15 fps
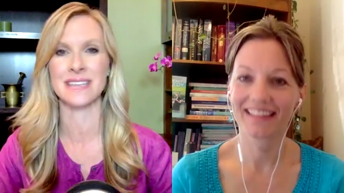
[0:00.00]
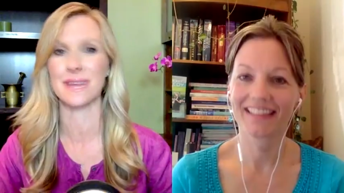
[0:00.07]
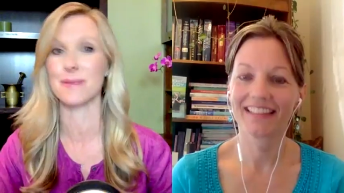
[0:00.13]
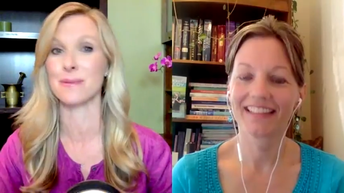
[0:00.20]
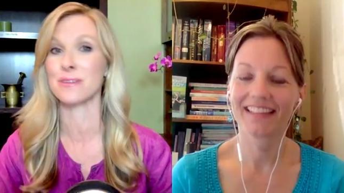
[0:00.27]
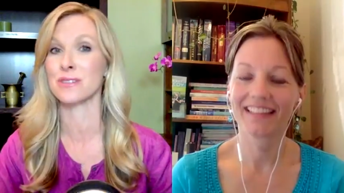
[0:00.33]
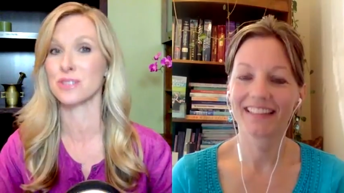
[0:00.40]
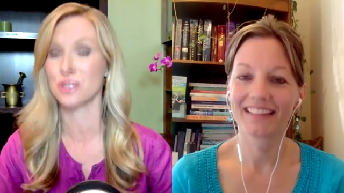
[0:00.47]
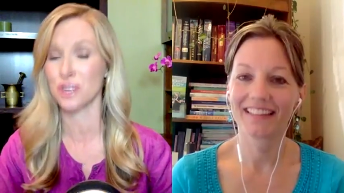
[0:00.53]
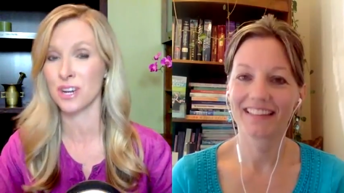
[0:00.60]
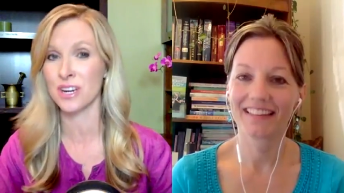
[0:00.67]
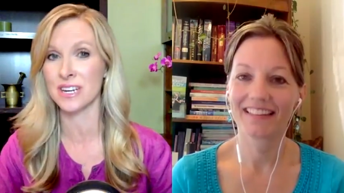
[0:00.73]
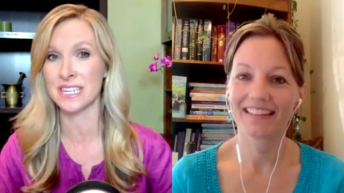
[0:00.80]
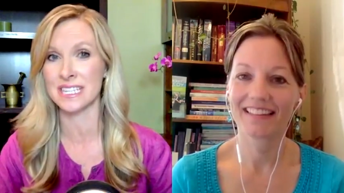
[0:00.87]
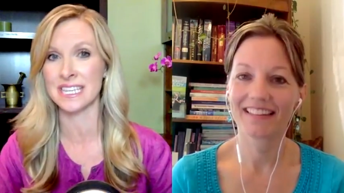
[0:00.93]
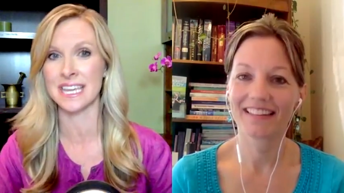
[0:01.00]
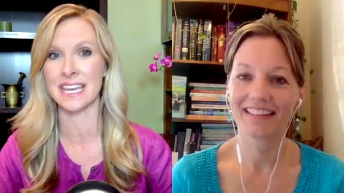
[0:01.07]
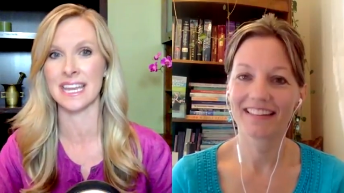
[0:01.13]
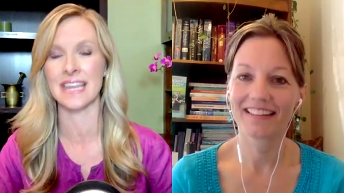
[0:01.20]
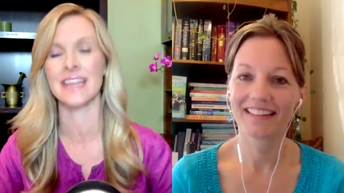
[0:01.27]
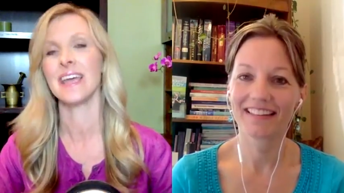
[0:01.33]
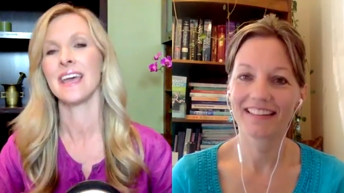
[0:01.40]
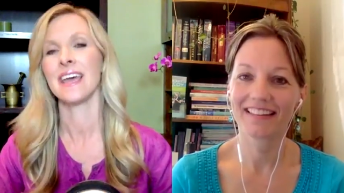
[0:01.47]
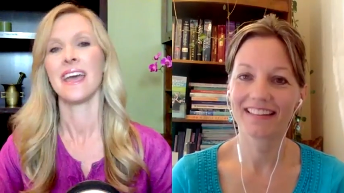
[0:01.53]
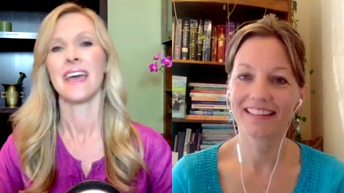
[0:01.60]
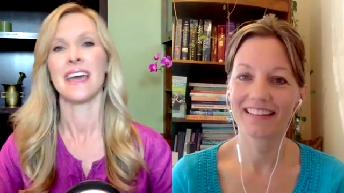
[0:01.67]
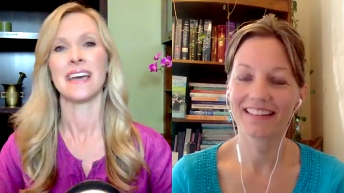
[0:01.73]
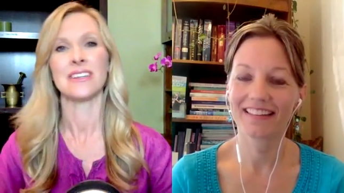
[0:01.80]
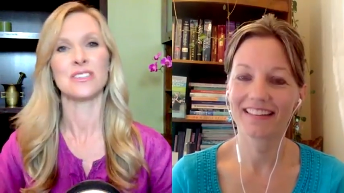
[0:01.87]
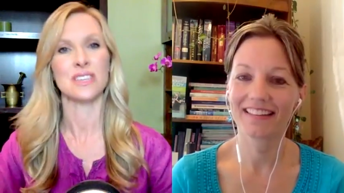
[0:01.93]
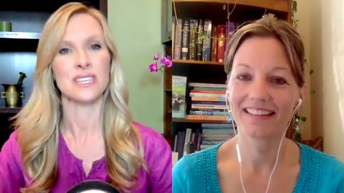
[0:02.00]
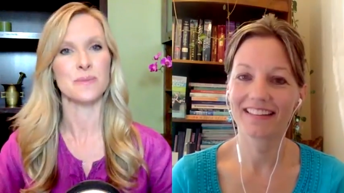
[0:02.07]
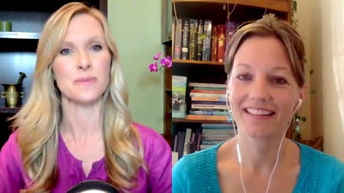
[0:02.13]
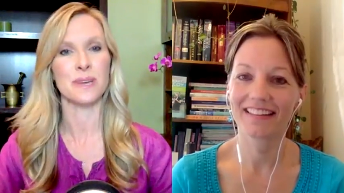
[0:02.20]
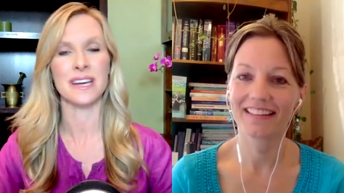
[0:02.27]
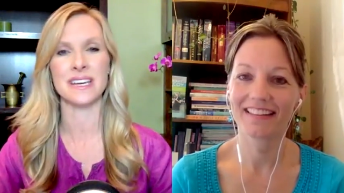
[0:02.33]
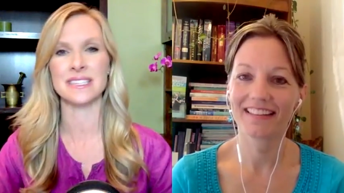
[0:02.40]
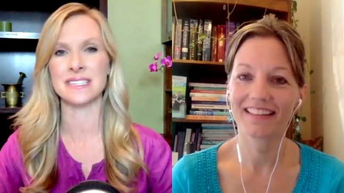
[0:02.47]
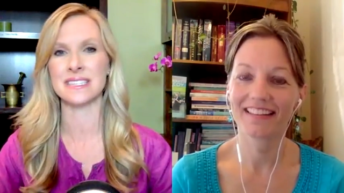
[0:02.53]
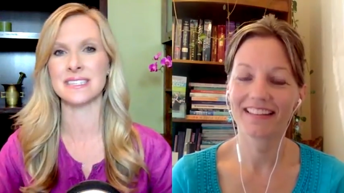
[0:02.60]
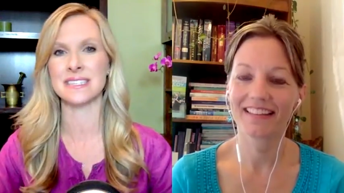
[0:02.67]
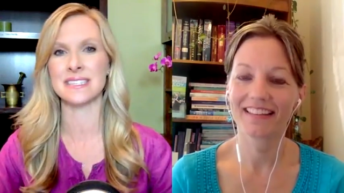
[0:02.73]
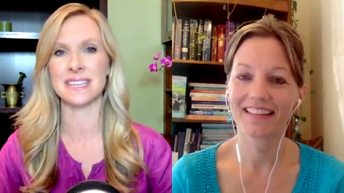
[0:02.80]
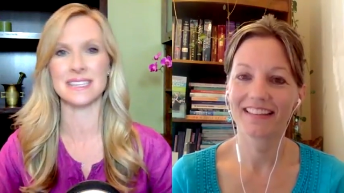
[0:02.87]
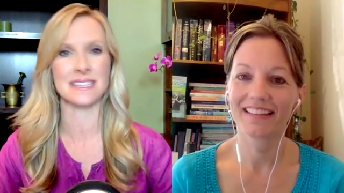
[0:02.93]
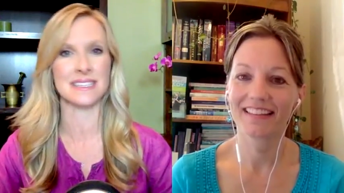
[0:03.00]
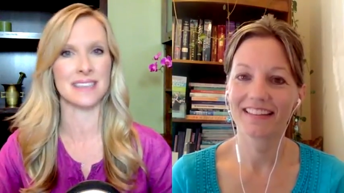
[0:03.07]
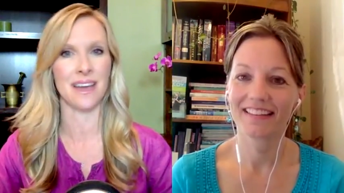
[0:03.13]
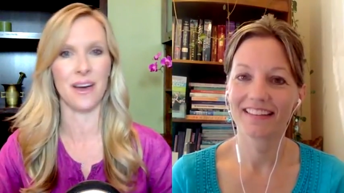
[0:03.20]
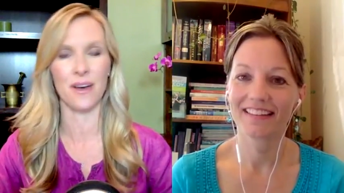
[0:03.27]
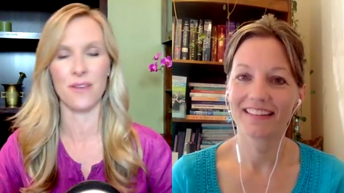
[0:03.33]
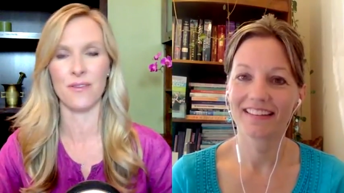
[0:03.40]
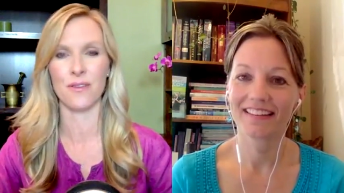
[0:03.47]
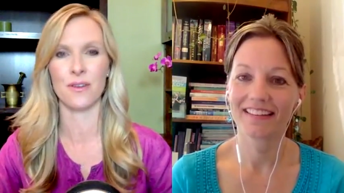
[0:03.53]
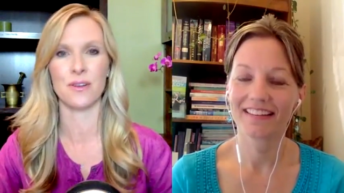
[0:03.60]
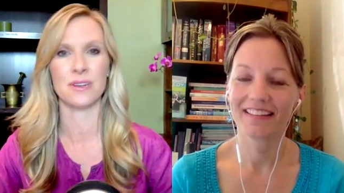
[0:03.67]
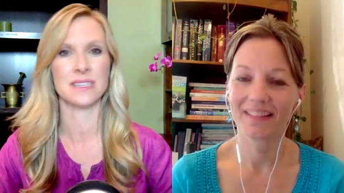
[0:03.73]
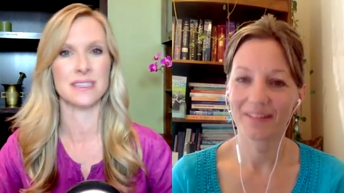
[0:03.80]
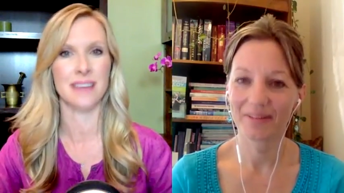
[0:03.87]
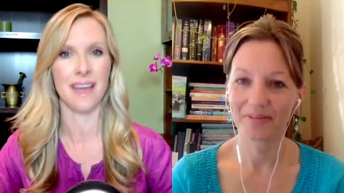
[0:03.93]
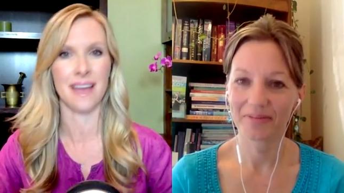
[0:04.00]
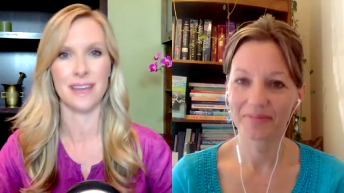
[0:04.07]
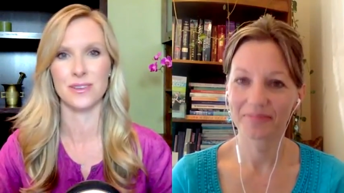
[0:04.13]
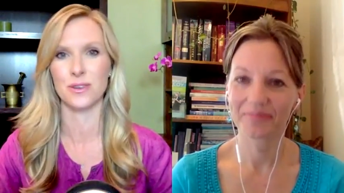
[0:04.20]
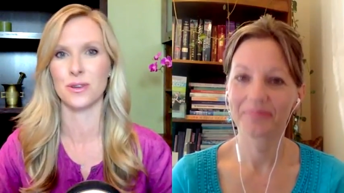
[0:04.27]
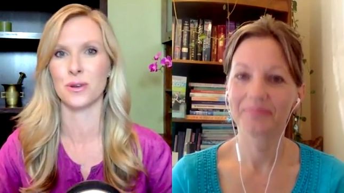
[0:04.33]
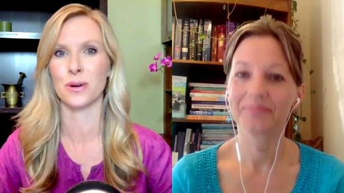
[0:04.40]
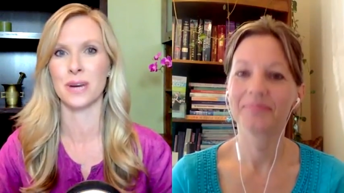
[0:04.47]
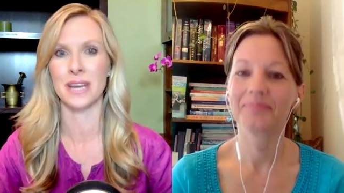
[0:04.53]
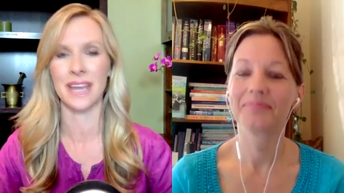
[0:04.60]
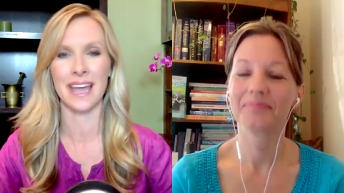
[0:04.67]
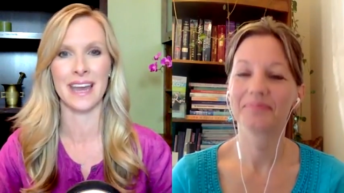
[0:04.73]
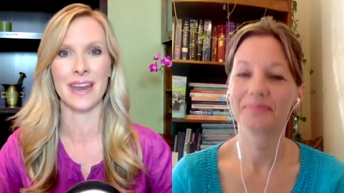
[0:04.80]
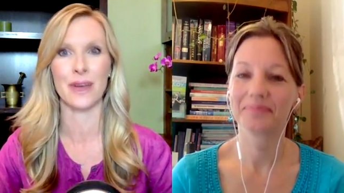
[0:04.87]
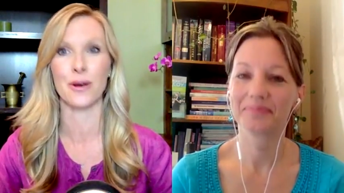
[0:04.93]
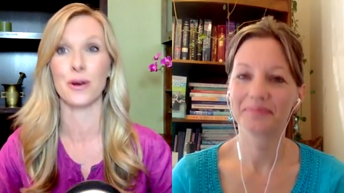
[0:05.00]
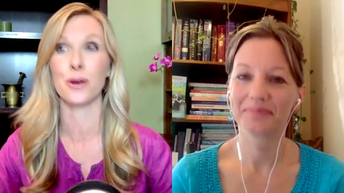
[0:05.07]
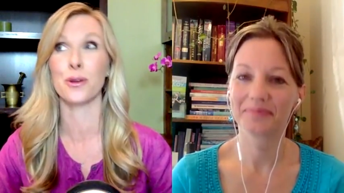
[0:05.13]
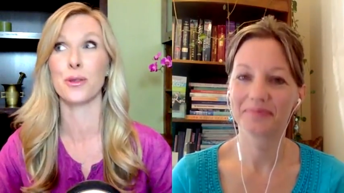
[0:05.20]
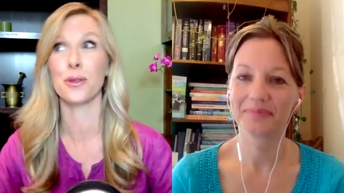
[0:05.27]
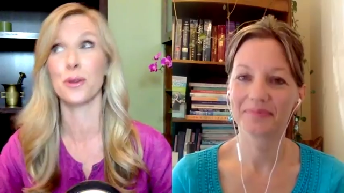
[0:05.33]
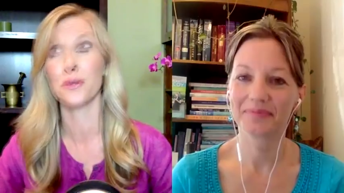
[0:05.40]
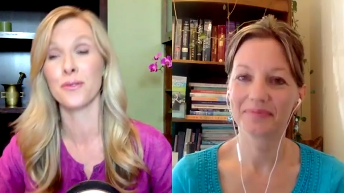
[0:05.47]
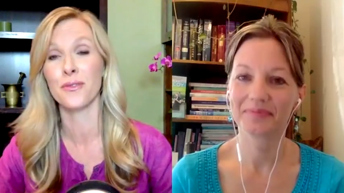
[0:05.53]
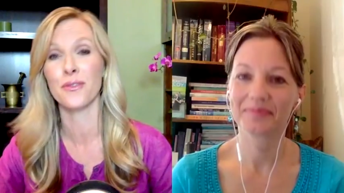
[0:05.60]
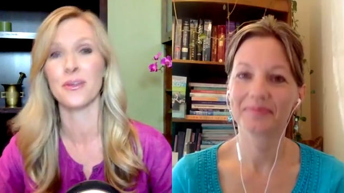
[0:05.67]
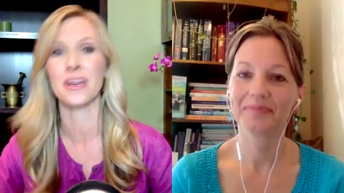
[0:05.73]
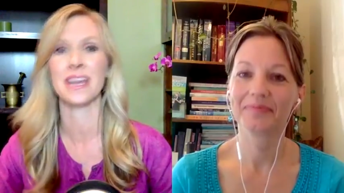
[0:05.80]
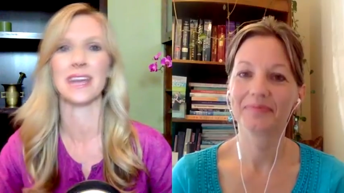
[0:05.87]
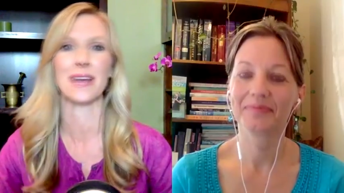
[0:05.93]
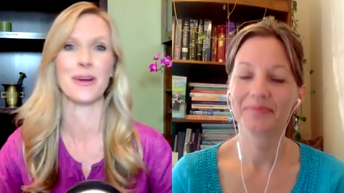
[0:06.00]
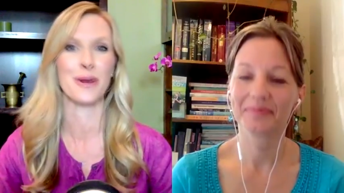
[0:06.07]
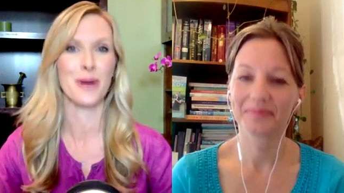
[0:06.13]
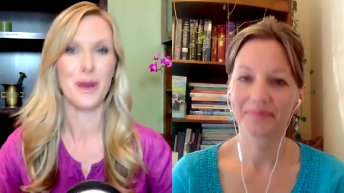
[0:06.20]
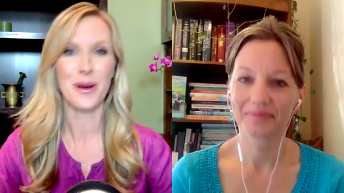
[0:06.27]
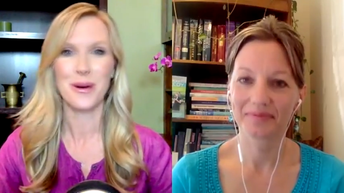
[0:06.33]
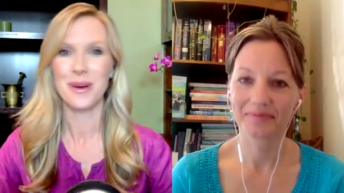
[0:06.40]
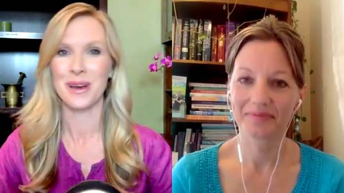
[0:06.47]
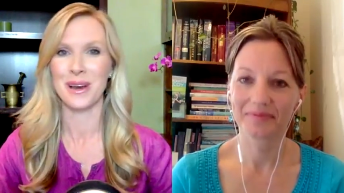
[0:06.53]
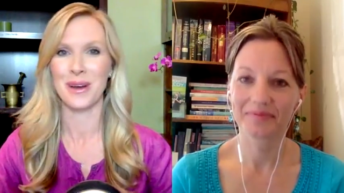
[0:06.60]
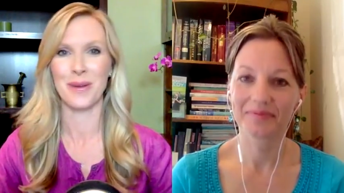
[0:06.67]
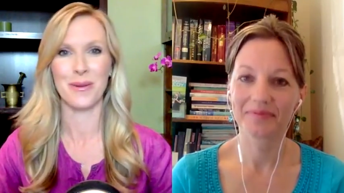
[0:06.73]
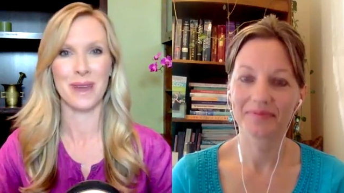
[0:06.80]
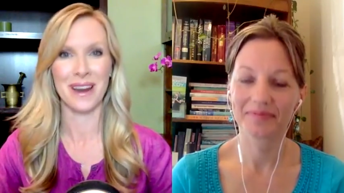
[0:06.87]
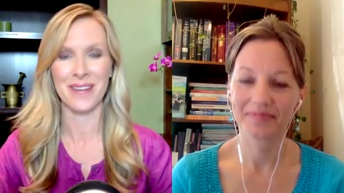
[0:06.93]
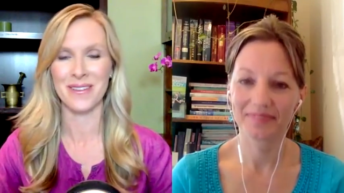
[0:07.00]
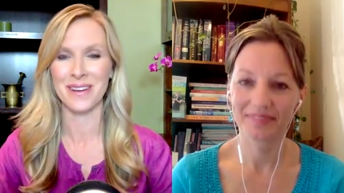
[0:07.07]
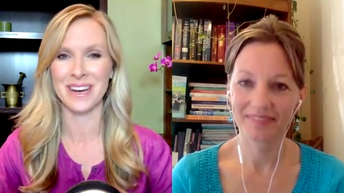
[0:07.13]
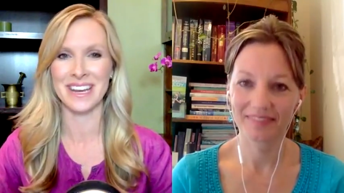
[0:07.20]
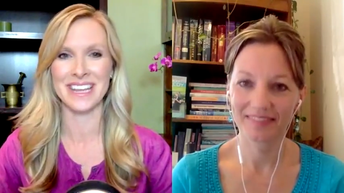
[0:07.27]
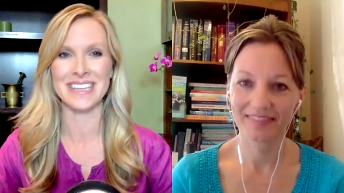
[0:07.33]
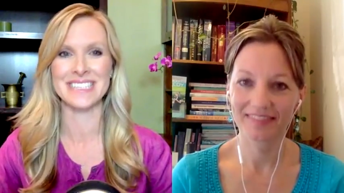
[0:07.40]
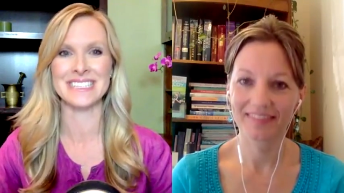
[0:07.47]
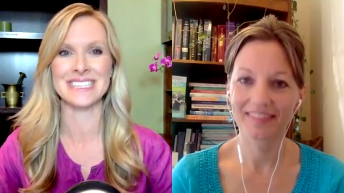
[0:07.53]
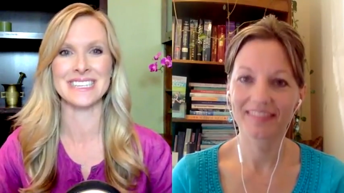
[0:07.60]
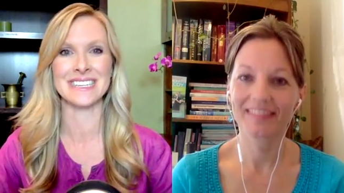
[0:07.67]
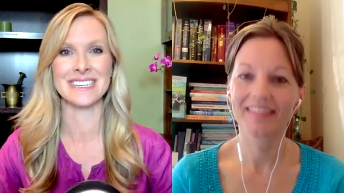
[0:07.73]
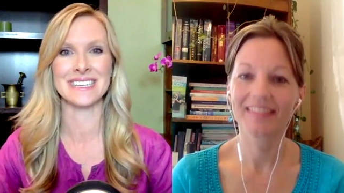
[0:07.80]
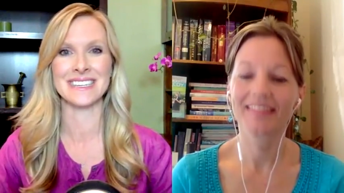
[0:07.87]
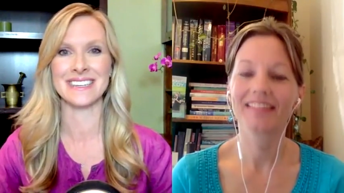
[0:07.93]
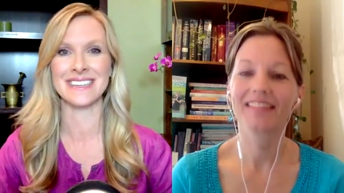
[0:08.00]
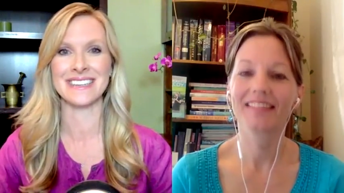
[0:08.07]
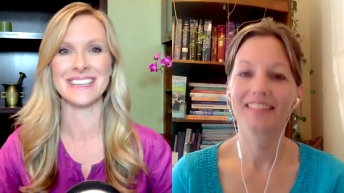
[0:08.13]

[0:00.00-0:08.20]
Speaker 1: see how much sugar is in it?" And just because it says it's a health food or it's natural or organic or gluten-free or you know whatever it is and